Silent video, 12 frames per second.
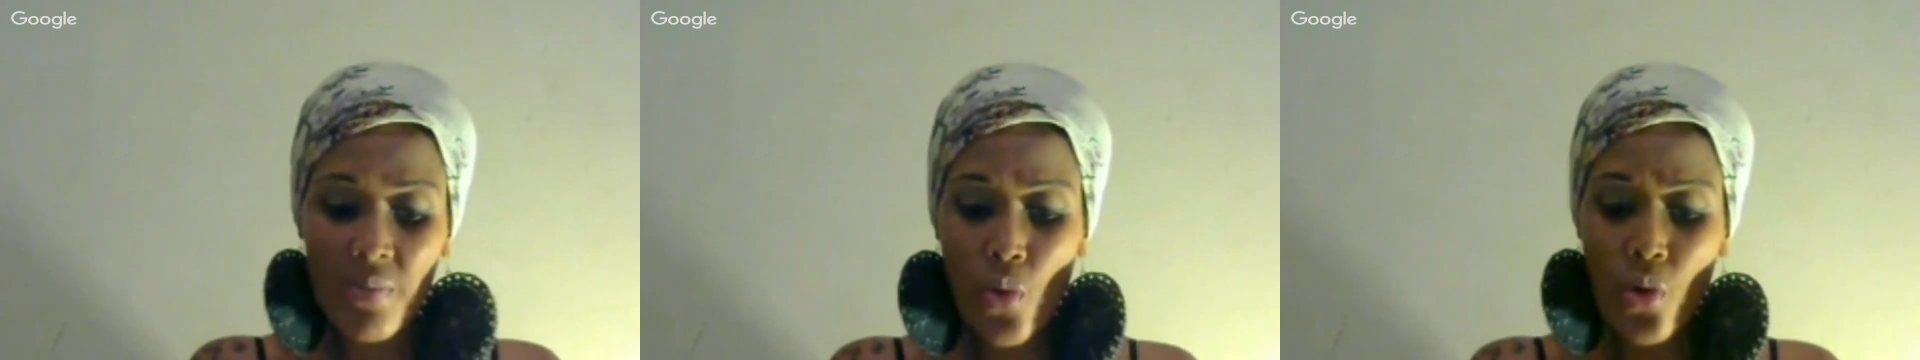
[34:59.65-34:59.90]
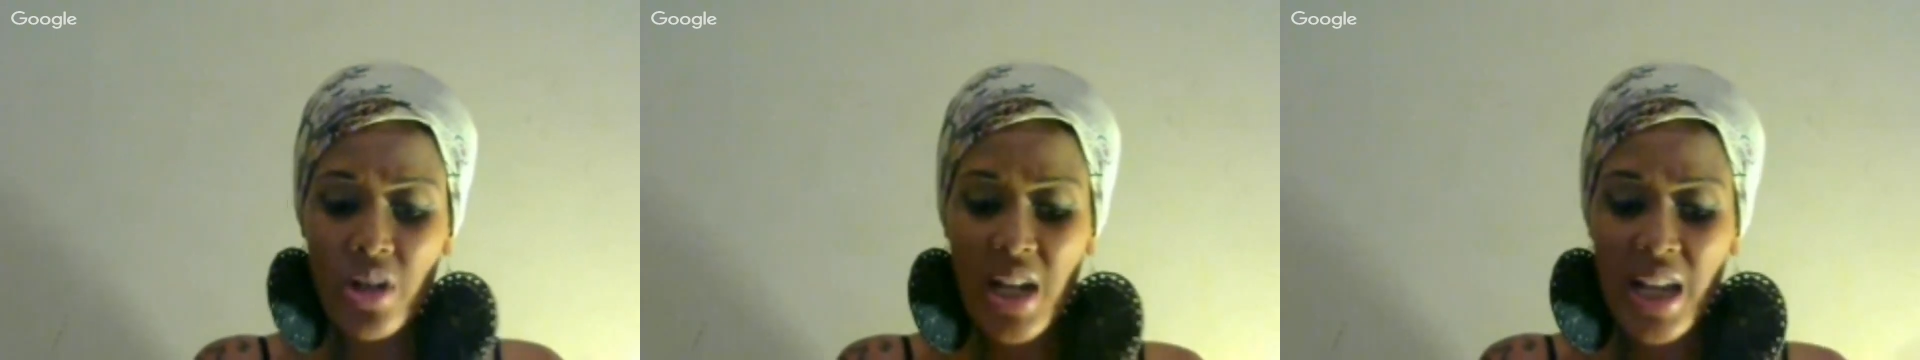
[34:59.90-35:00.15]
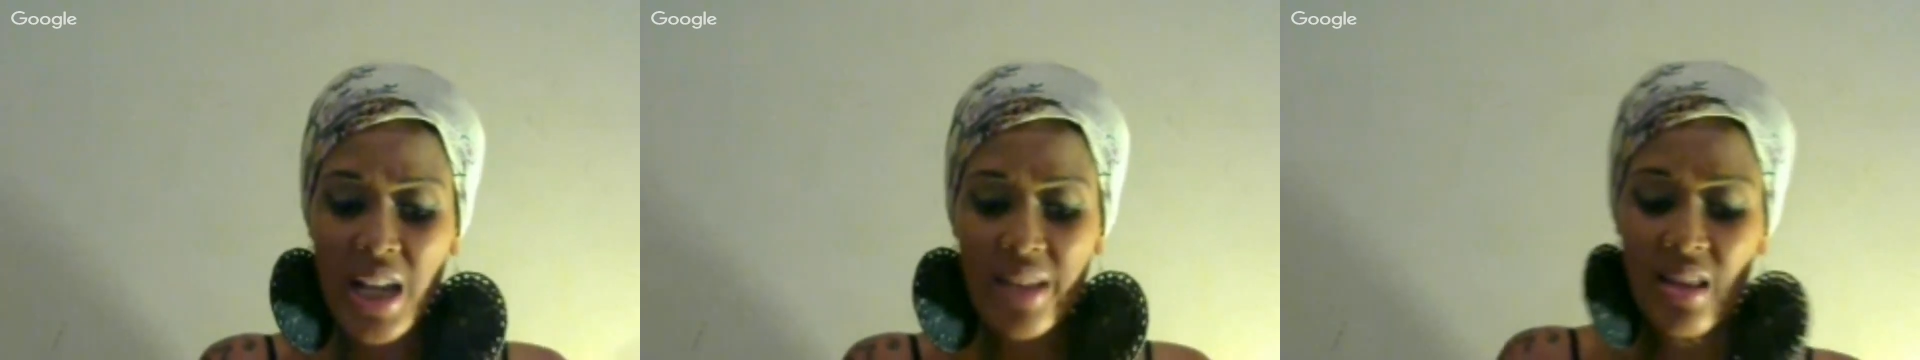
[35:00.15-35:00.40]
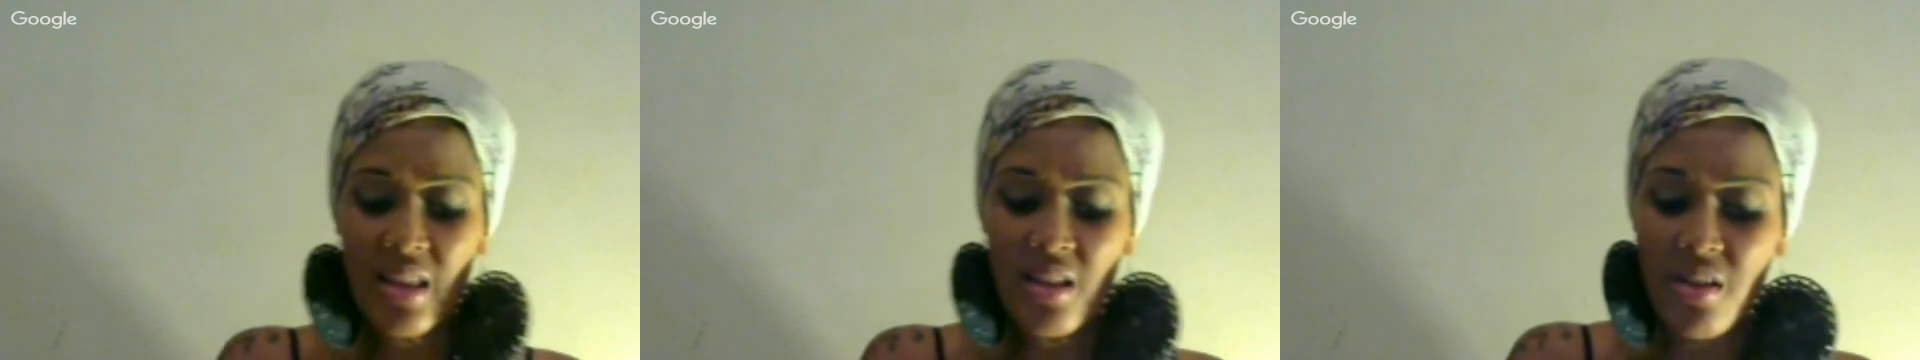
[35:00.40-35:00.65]
More
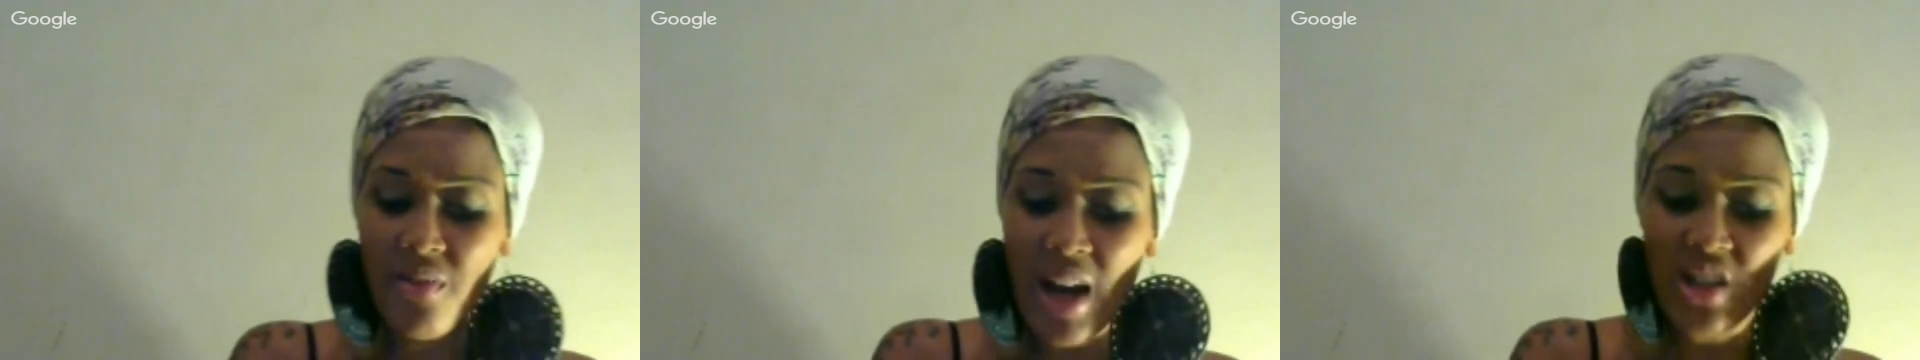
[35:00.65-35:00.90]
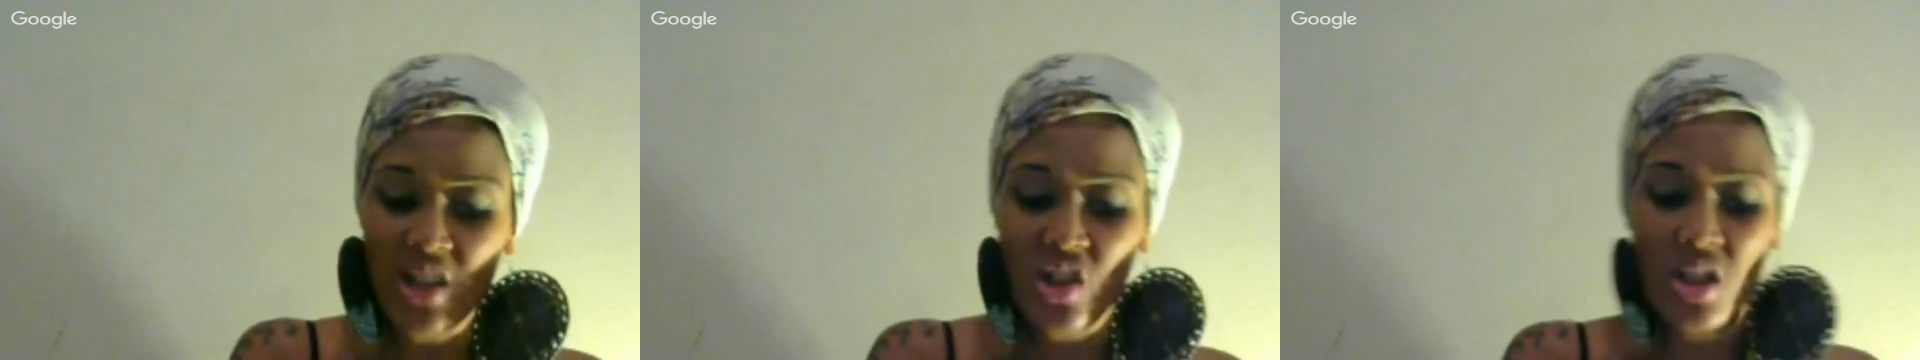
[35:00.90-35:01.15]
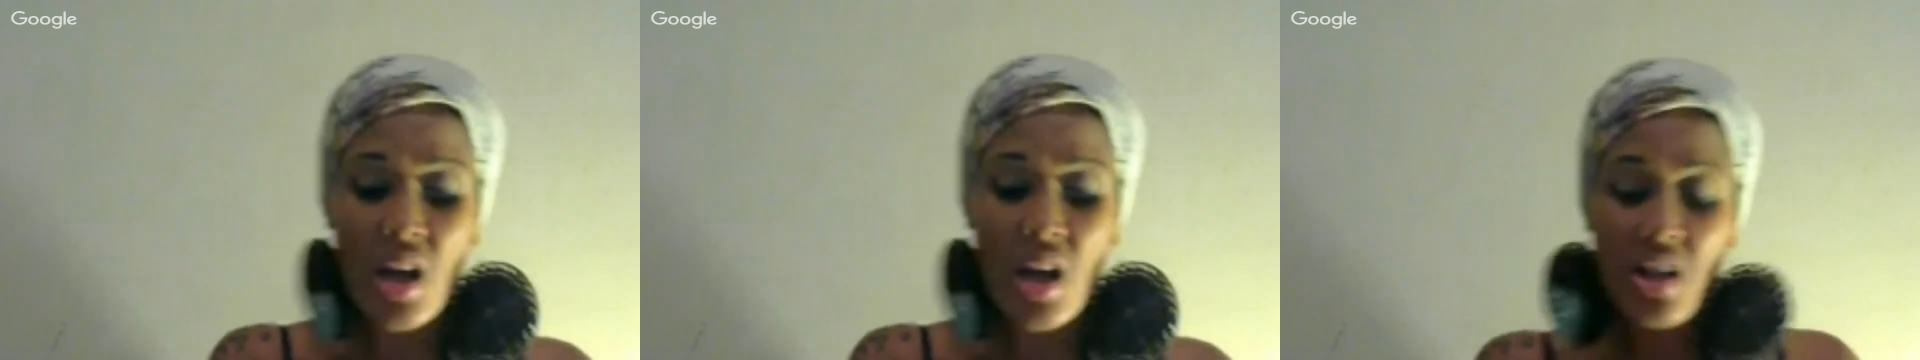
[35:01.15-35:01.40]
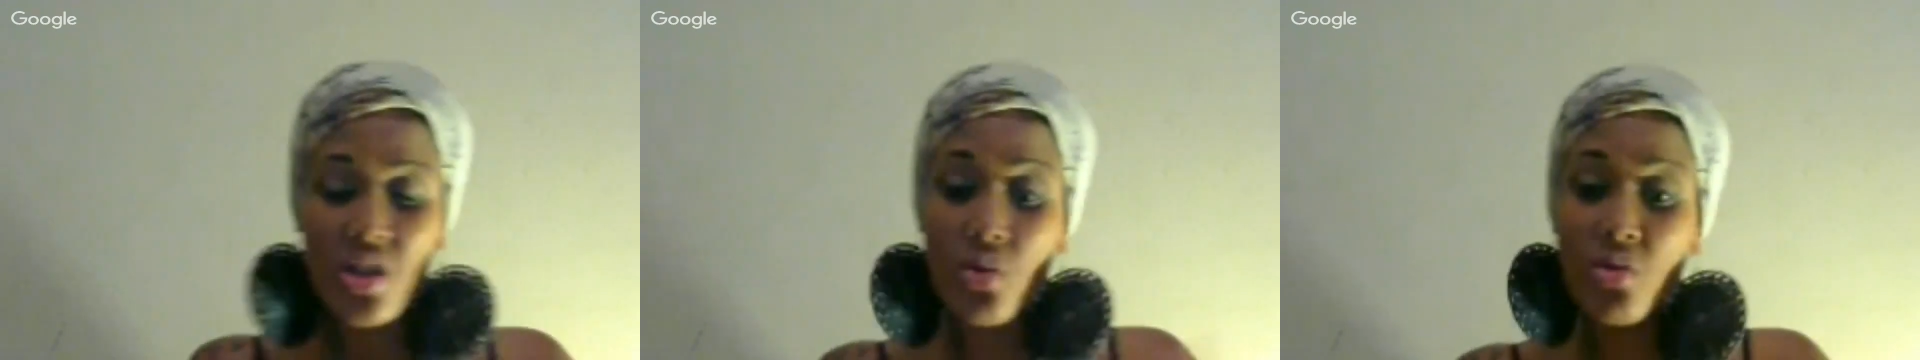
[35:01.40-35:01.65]
needs than the divine
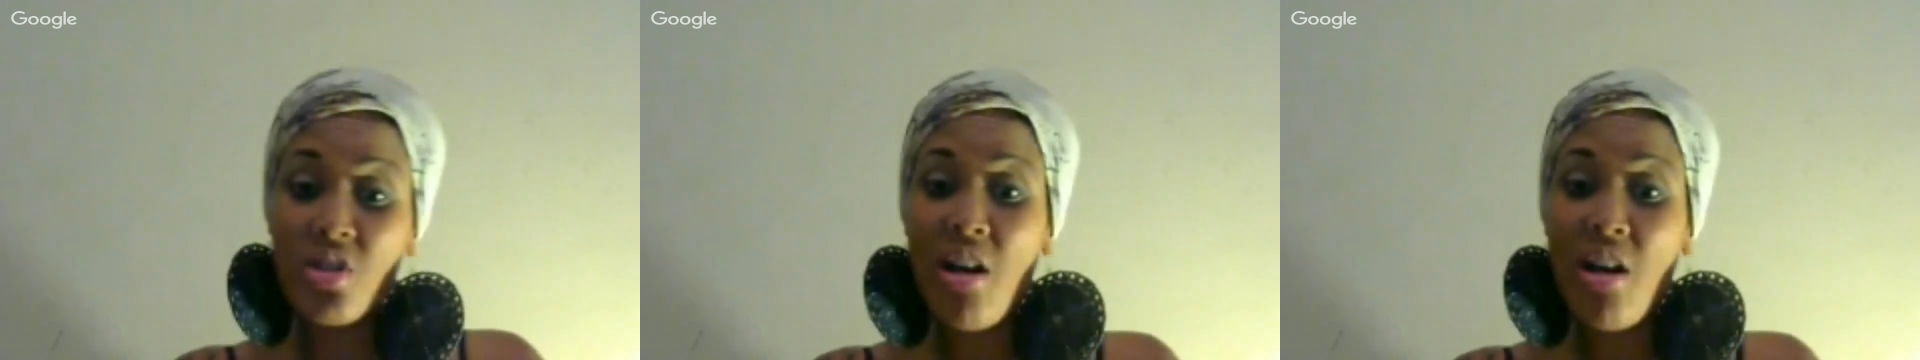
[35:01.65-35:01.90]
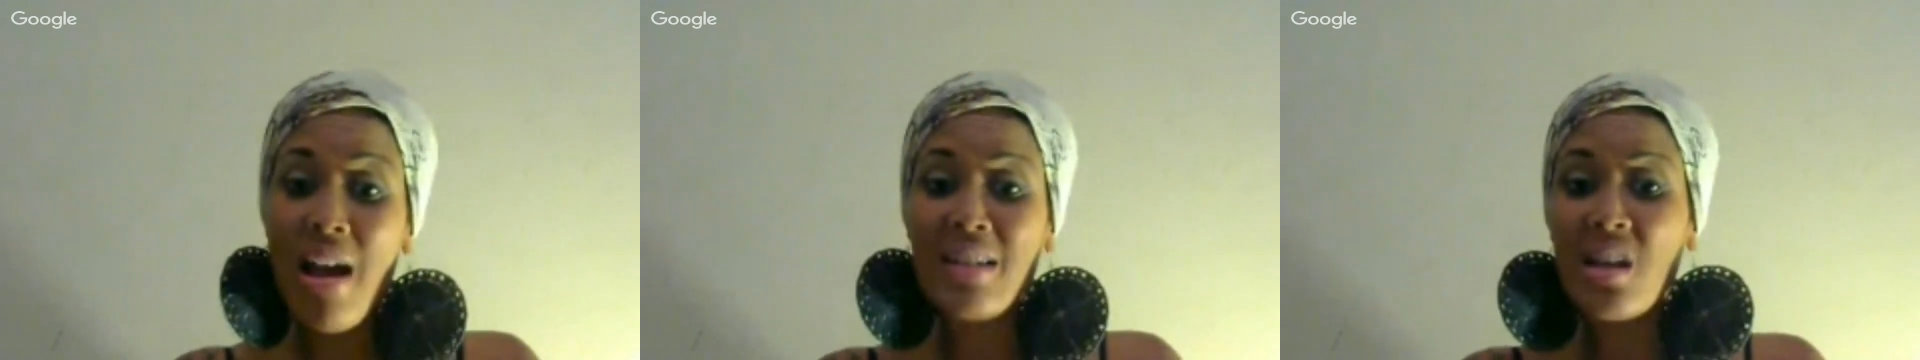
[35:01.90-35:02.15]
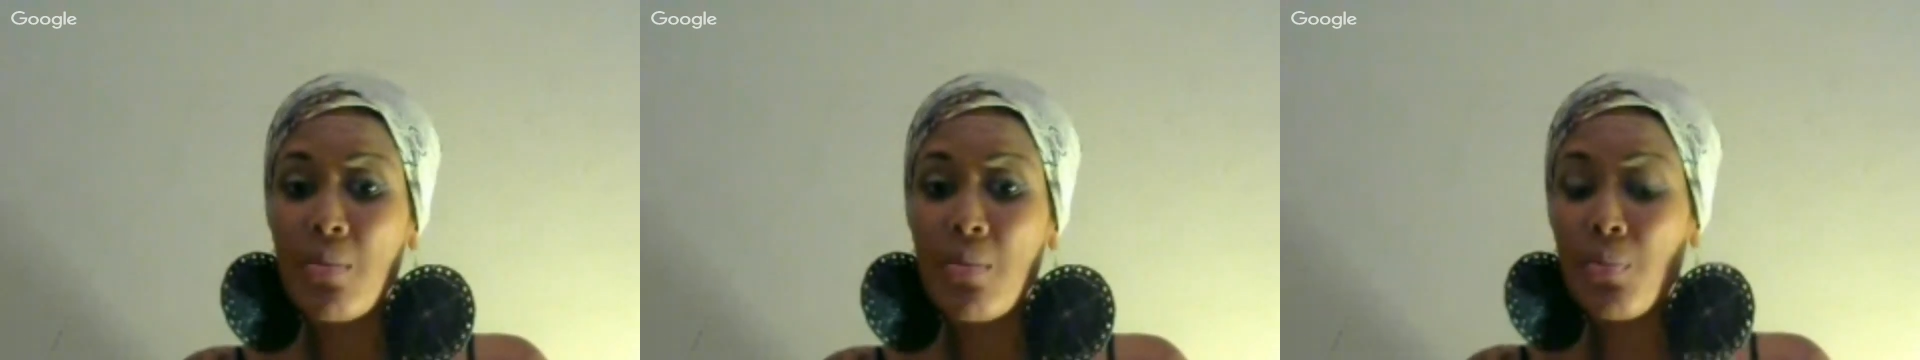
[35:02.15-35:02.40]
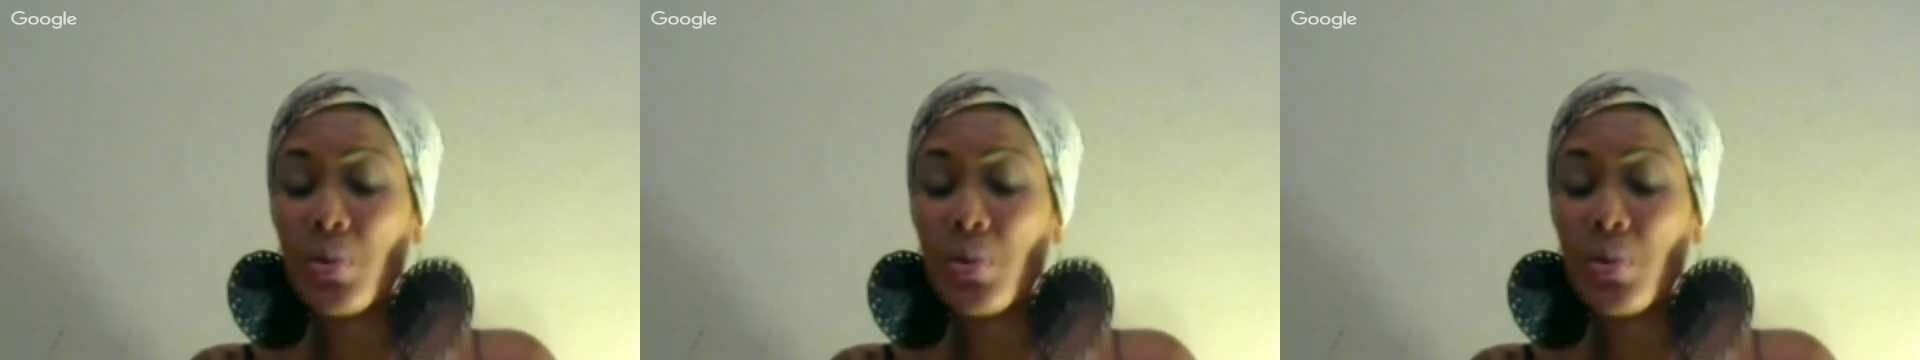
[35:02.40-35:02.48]
so they're asking,